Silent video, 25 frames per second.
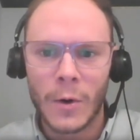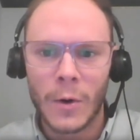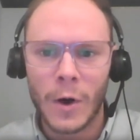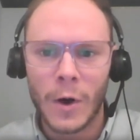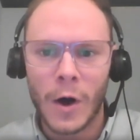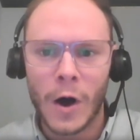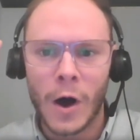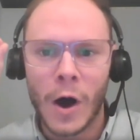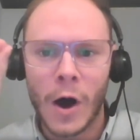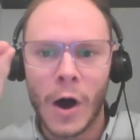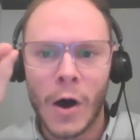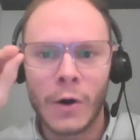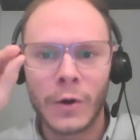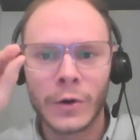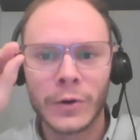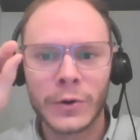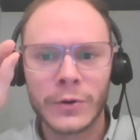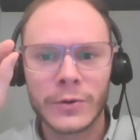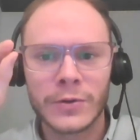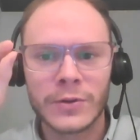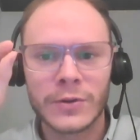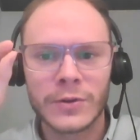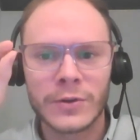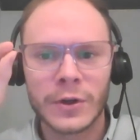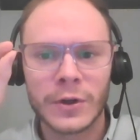how
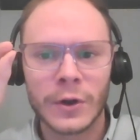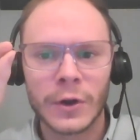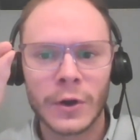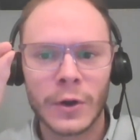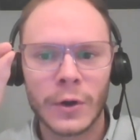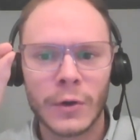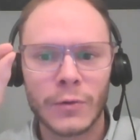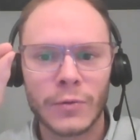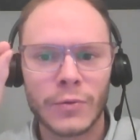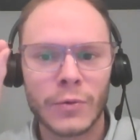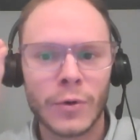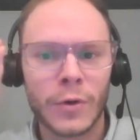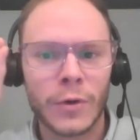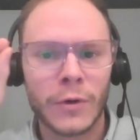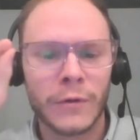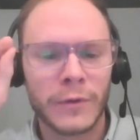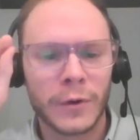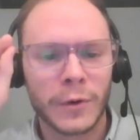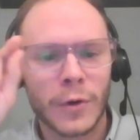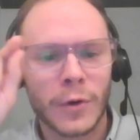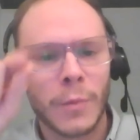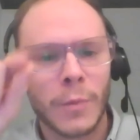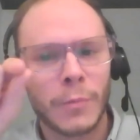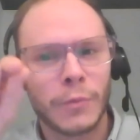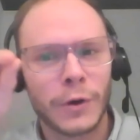does the role of a
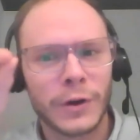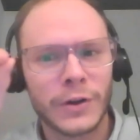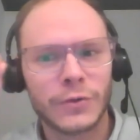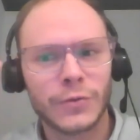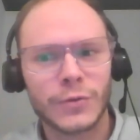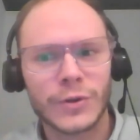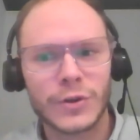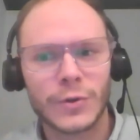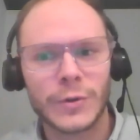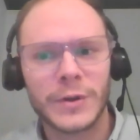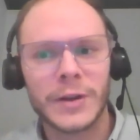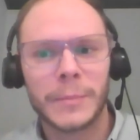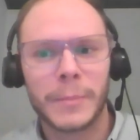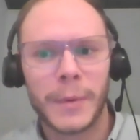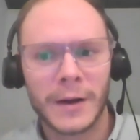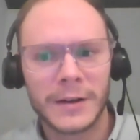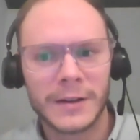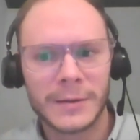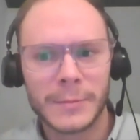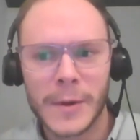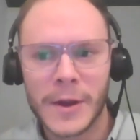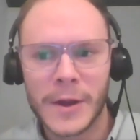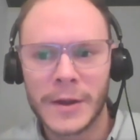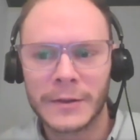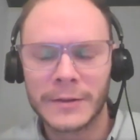corporate treasury
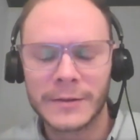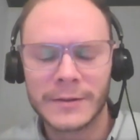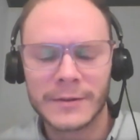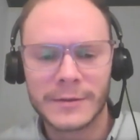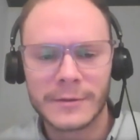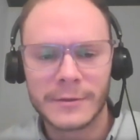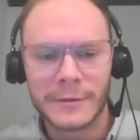department